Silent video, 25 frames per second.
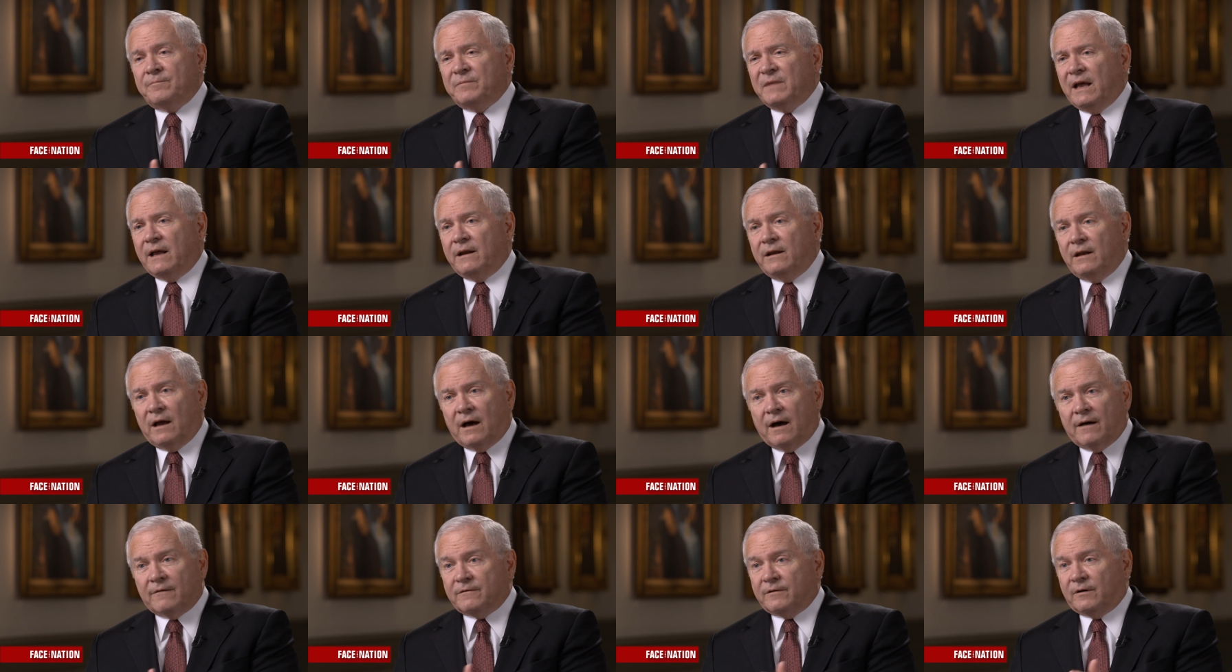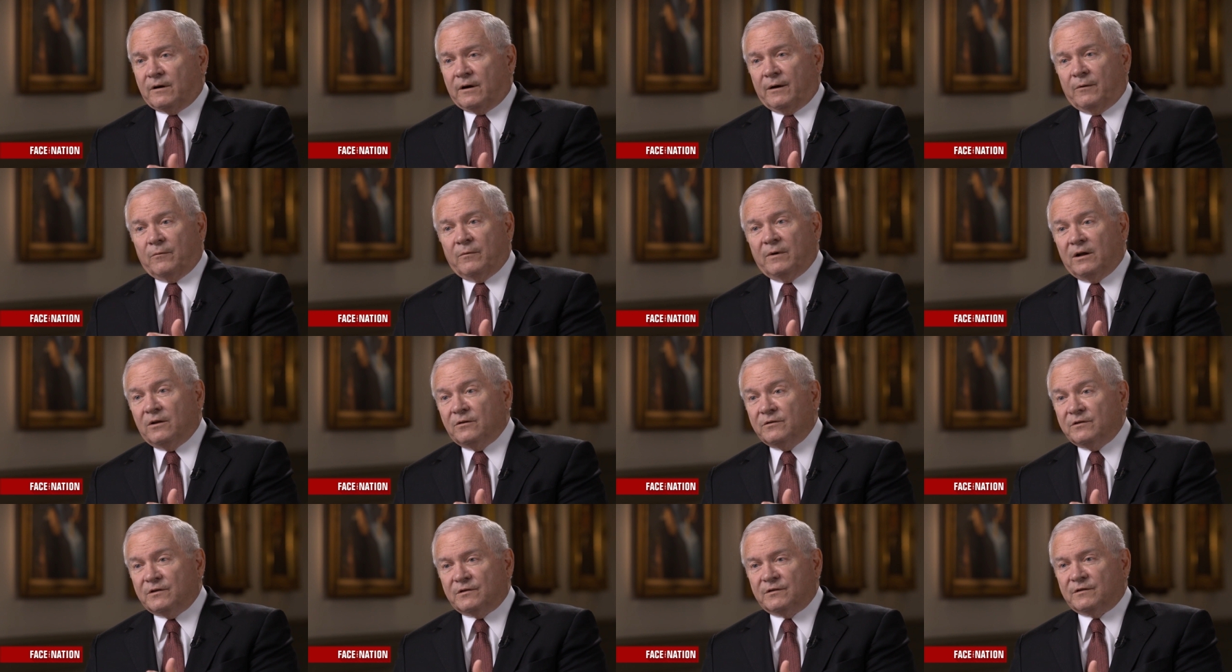and not very
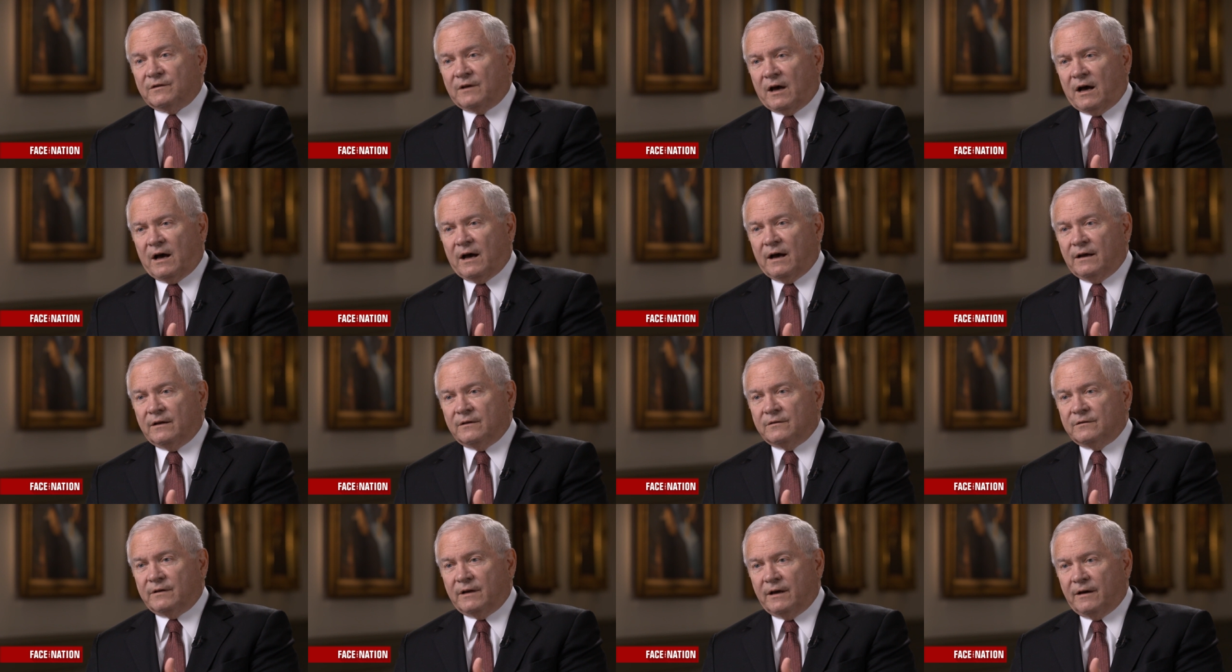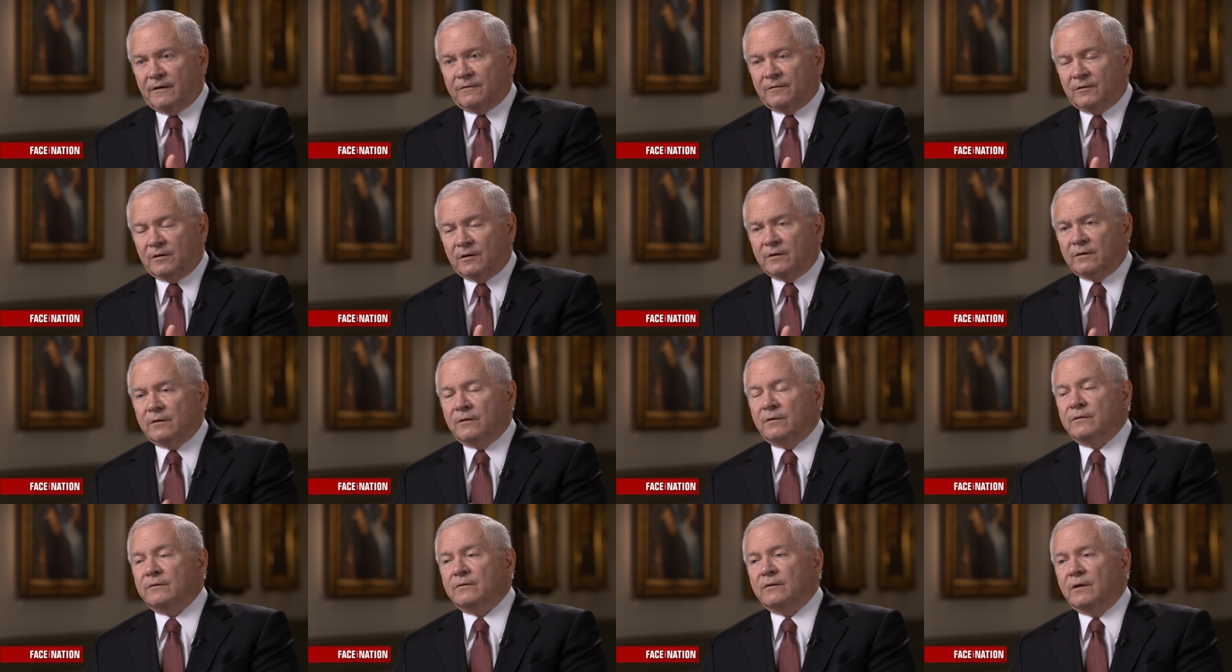well disguised effort
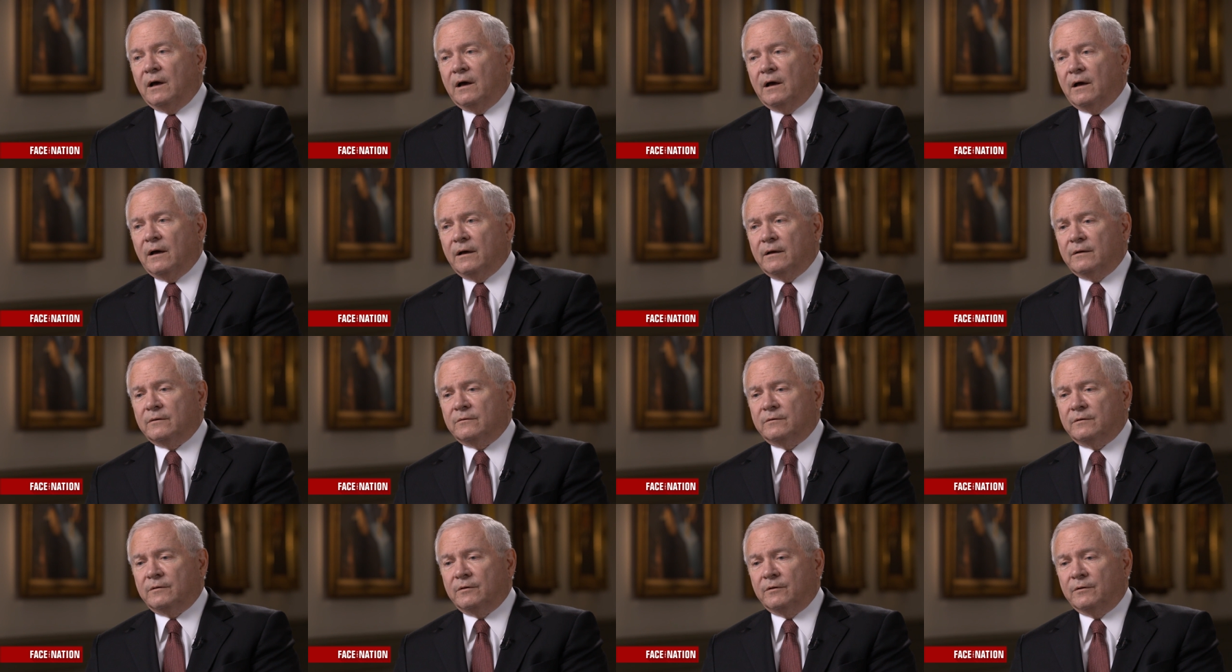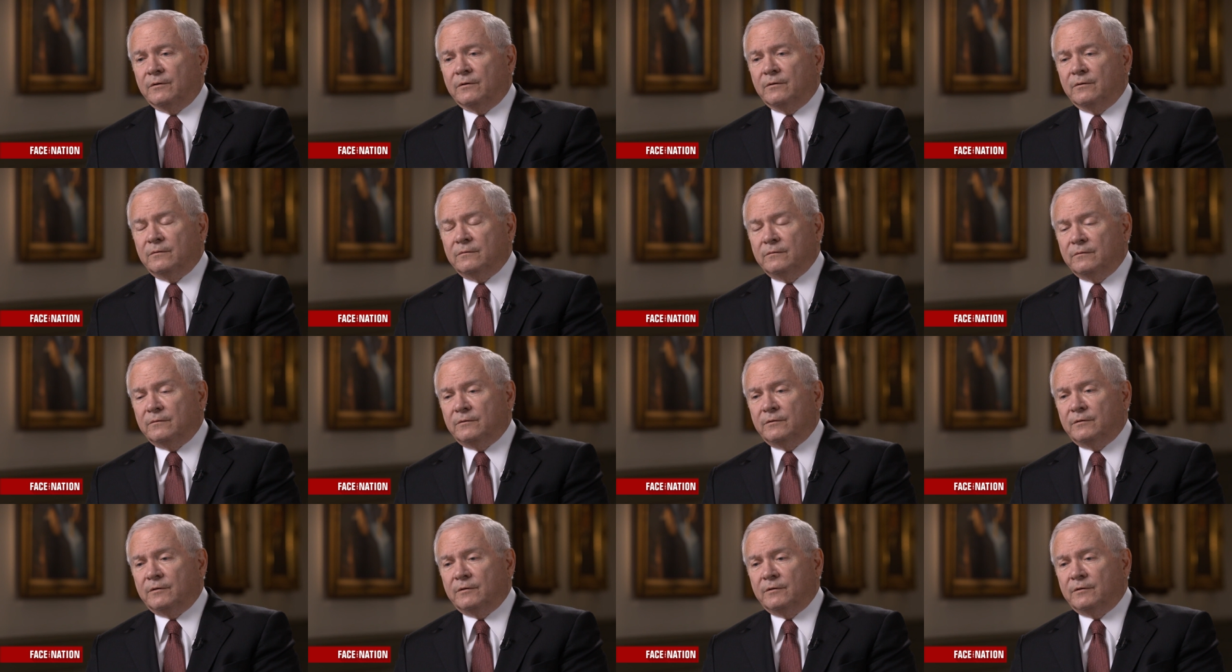uh, to,